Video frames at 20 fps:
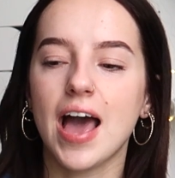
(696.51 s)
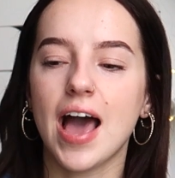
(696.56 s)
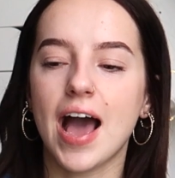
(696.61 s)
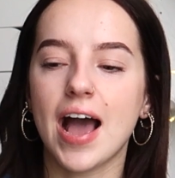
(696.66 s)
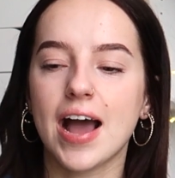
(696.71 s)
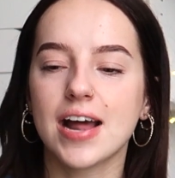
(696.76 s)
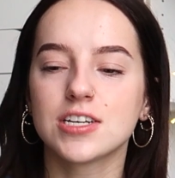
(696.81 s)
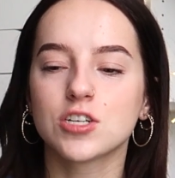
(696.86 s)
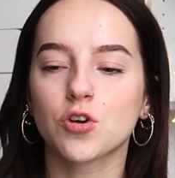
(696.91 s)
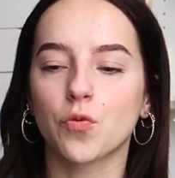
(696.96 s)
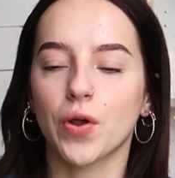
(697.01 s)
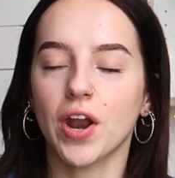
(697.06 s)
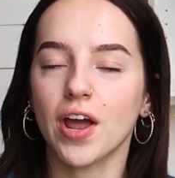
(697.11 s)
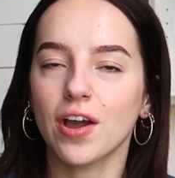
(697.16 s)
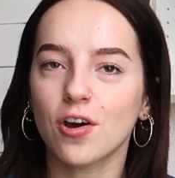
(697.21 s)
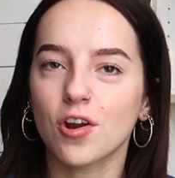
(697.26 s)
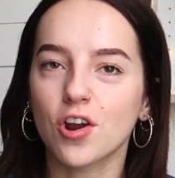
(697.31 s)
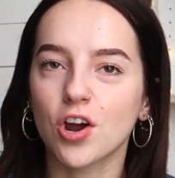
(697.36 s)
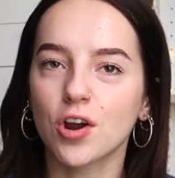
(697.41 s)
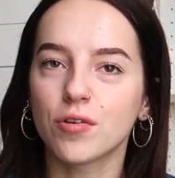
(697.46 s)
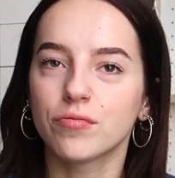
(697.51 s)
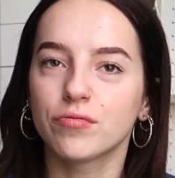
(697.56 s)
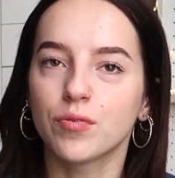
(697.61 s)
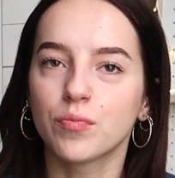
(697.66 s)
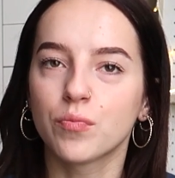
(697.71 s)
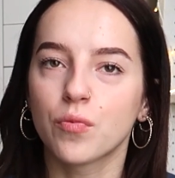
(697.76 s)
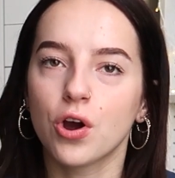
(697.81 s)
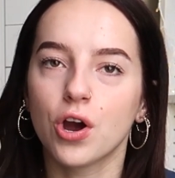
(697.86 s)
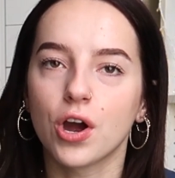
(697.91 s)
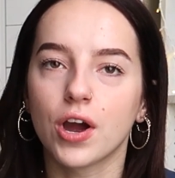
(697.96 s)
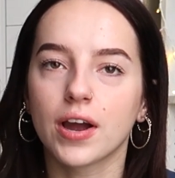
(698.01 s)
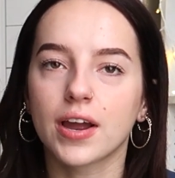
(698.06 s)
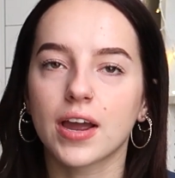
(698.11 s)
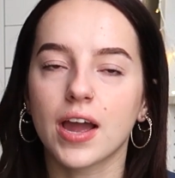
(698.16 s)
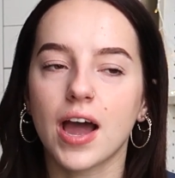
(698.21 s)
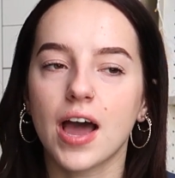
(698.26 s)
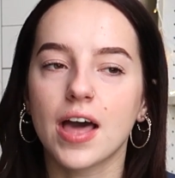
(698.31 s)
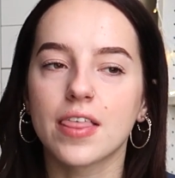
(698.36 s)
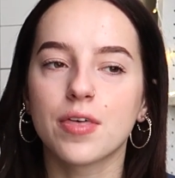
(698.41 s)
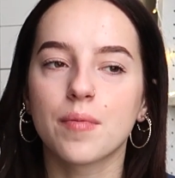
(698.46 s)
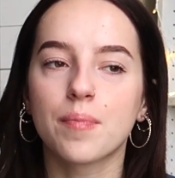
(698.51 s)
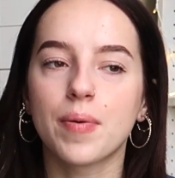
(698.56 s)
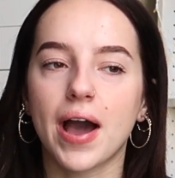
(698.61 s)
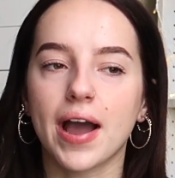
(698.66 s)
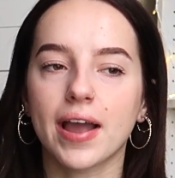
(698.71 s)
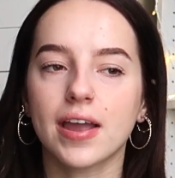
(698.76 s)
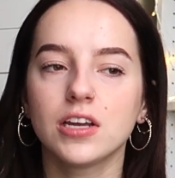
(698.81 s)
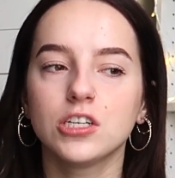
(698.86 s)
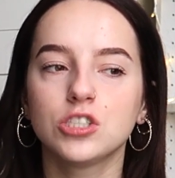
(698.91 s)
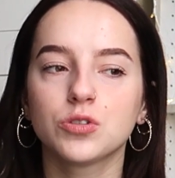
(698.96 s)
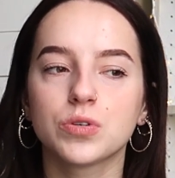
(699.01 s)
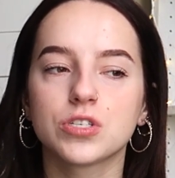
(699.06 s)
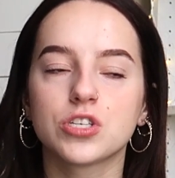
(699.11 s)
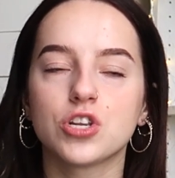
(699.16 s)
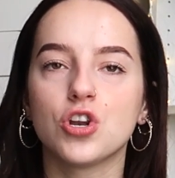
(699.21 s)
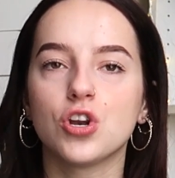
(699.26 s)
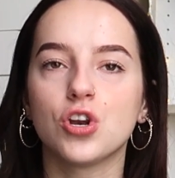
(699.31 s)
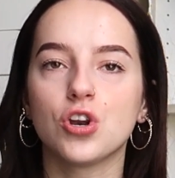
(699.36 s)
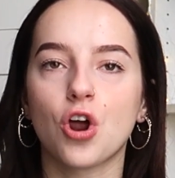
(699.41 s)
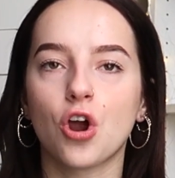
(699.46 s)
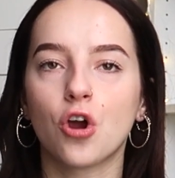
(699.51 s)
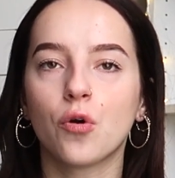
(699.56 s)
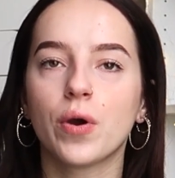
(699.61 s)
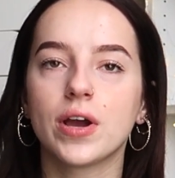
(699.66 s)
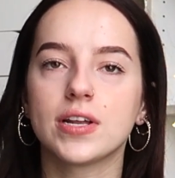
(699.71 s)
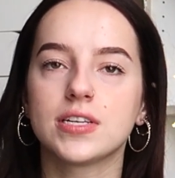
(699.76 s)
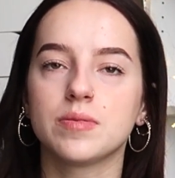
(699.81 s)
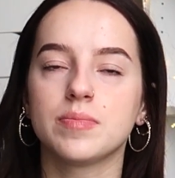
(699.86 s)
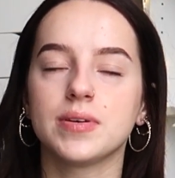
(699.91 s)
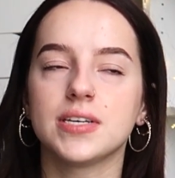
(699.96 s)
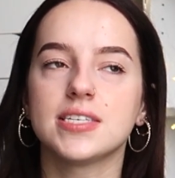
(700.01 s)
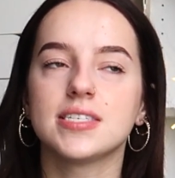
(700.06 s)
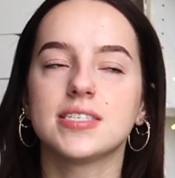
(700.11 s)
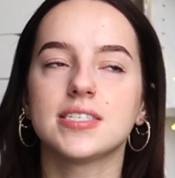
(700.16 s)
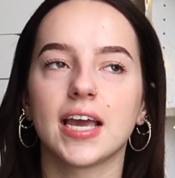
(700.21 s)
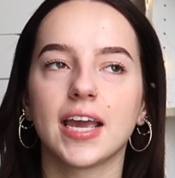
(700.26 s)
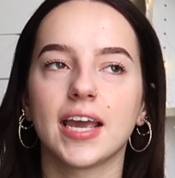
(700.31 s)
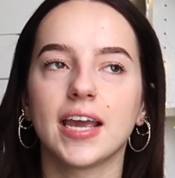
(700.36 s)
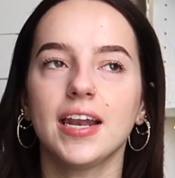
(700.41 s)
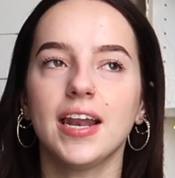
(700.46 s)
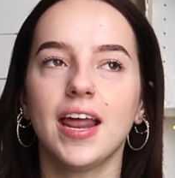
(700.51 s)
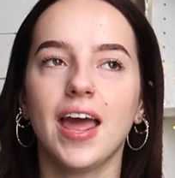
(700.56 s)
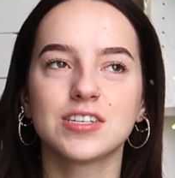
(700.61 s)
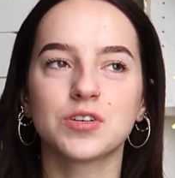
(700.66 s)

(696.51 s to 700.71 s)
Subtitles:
And when I got home from work, the package was nowhere to be seen.